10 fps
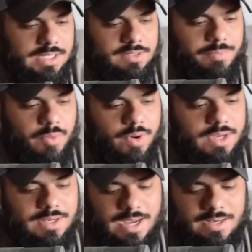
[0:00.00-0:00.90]
it's a
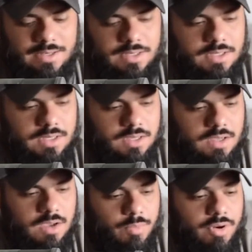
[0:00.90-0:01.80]
point
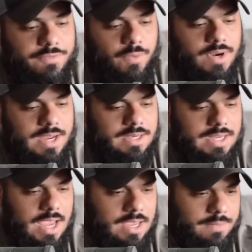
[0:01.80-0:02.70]
four
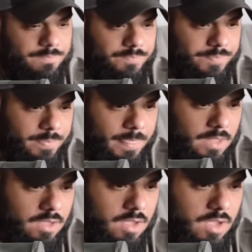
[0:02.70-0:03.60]
ninety-eight
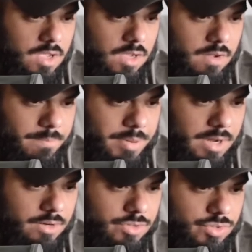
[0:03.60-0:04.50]

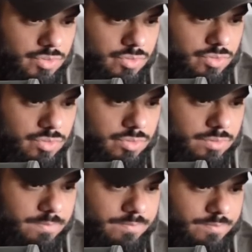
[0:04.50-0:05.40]
compared
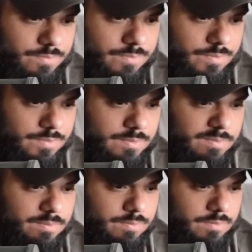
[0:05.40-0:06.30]
to
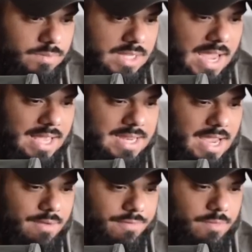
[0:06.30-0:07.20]
the
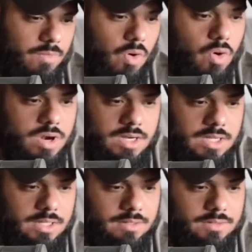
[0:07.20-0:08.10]
eighty-eight from
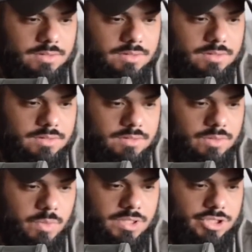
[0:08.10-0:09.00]
Hornady,
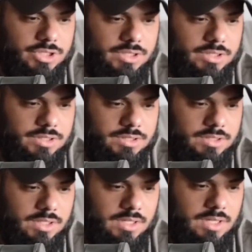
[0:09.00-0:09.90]
which
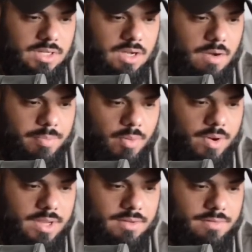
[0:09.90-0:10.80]
is a point,